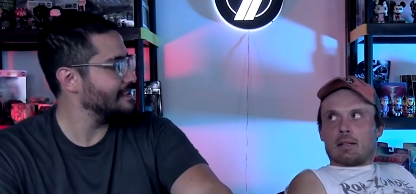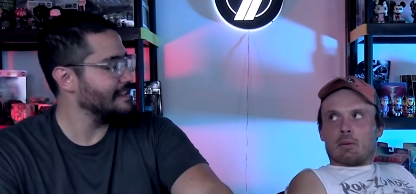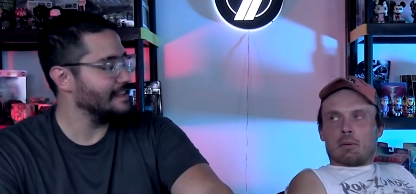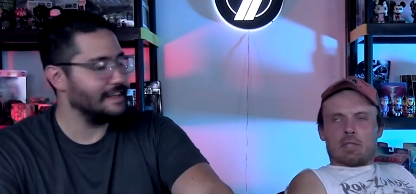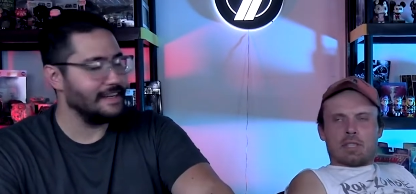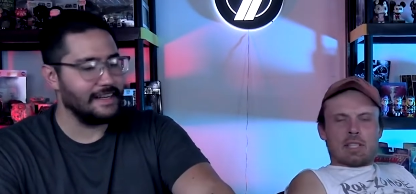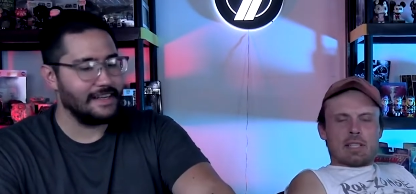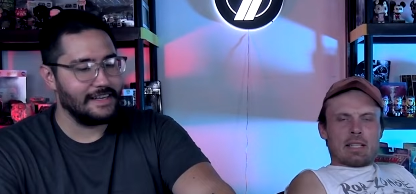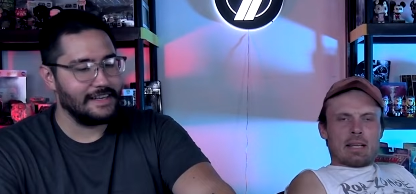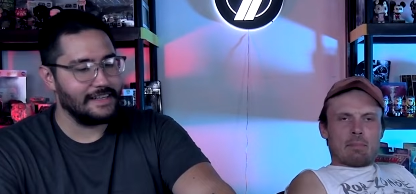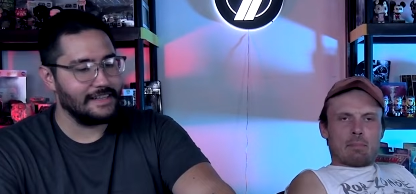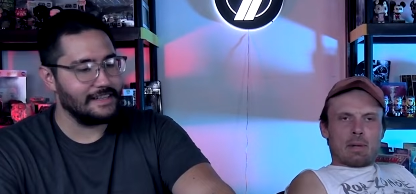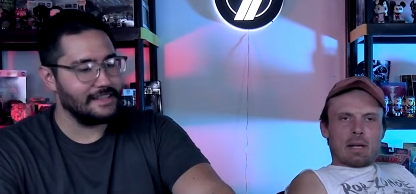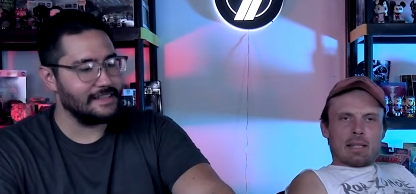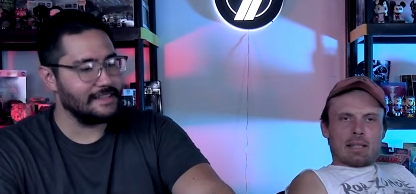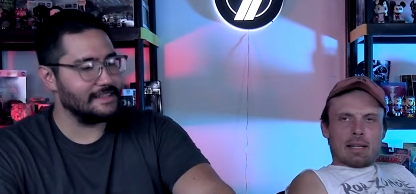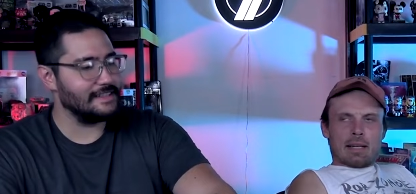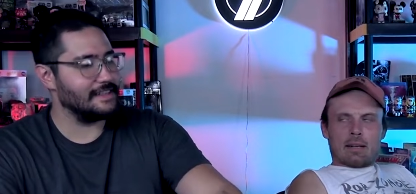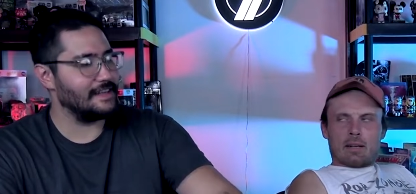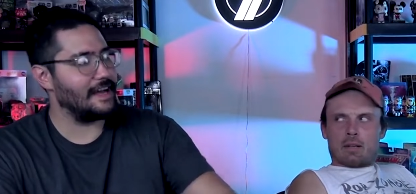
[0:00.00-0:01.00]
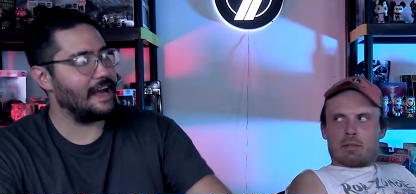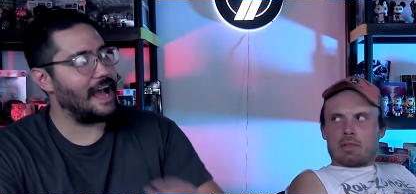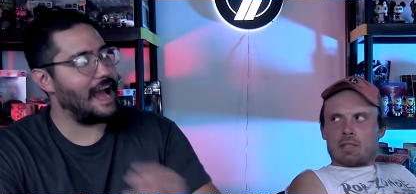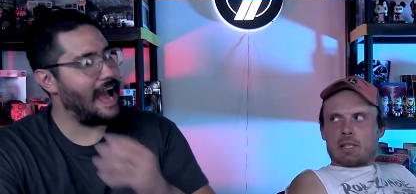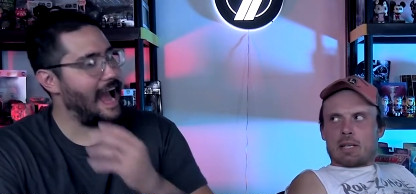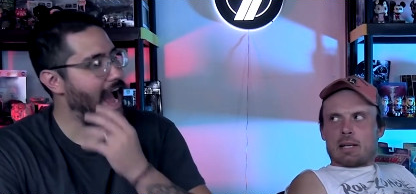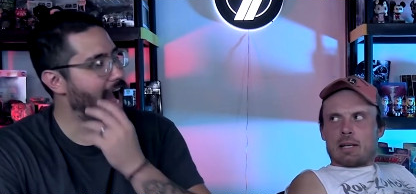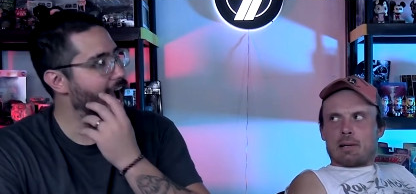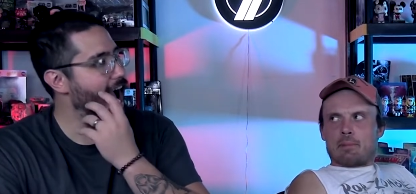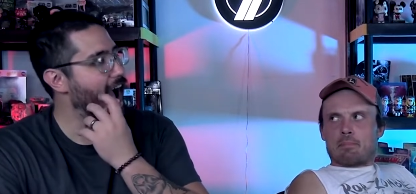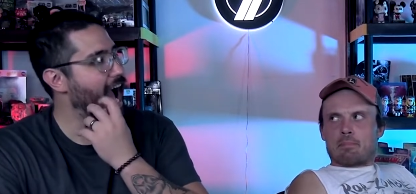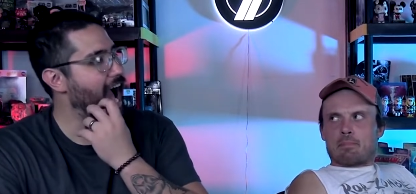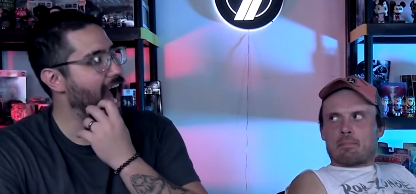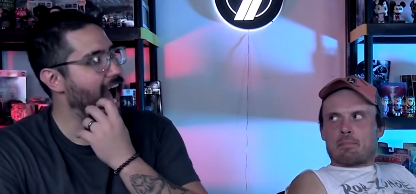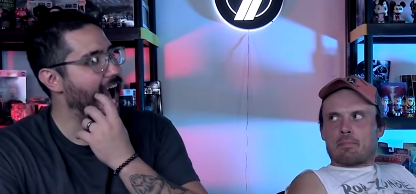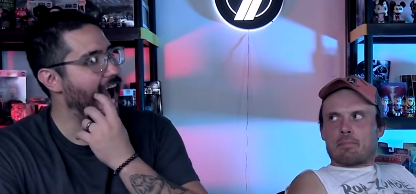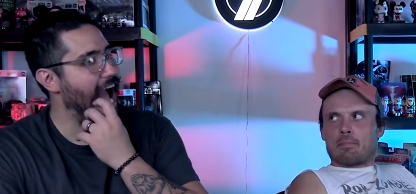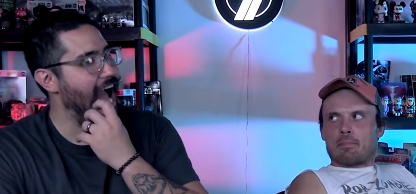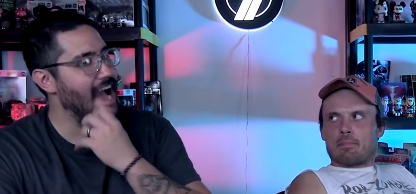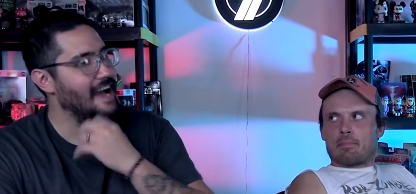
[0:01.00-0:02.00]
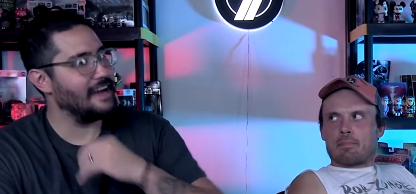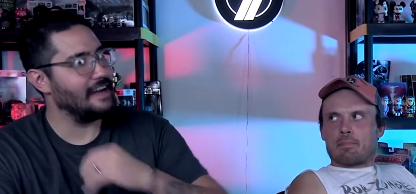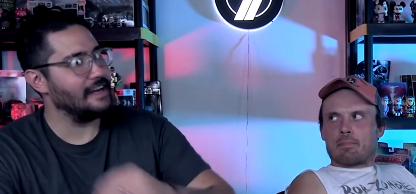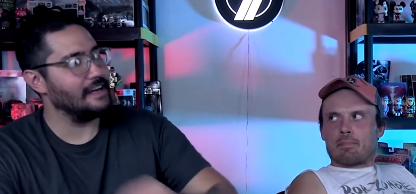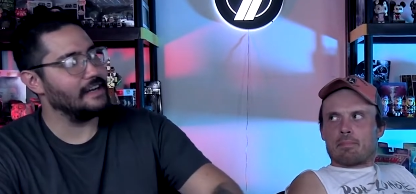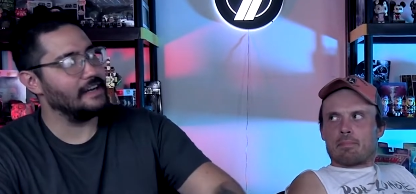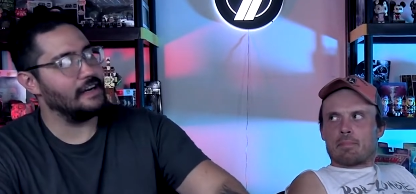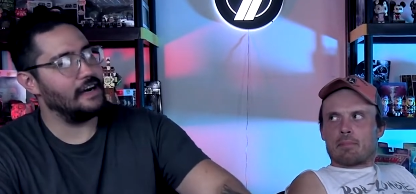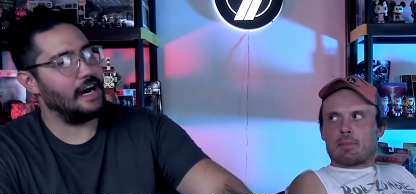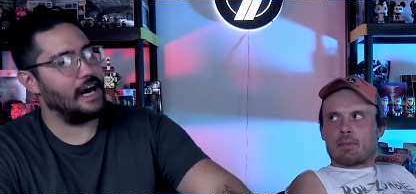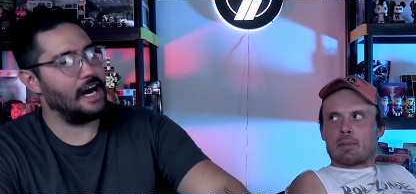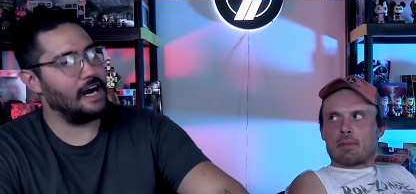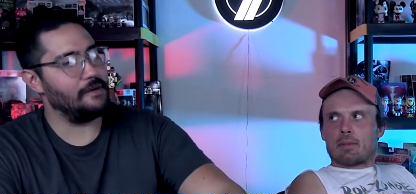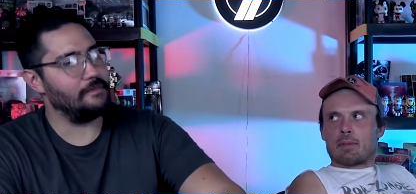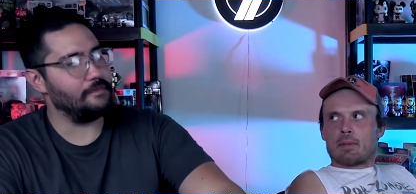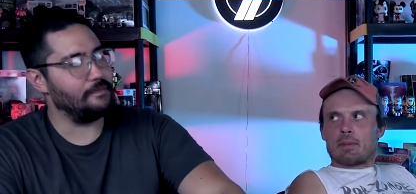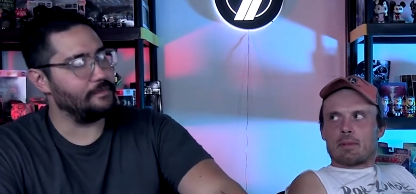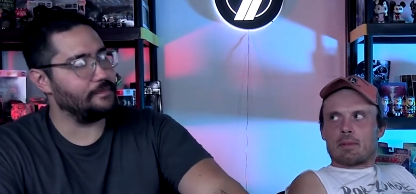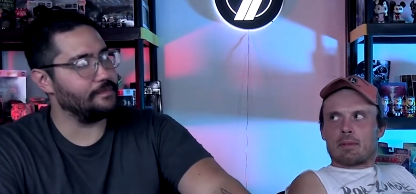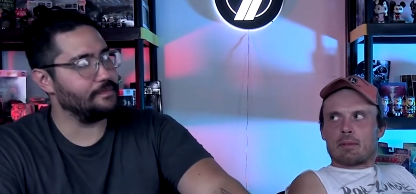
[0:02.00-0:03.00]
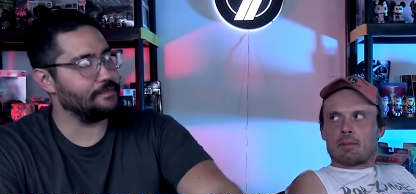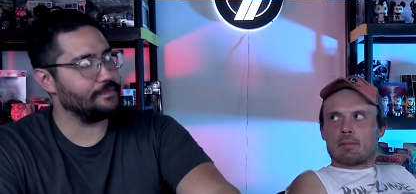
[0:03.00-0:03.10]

Speaker 1: Which didn't that break down over time? Um,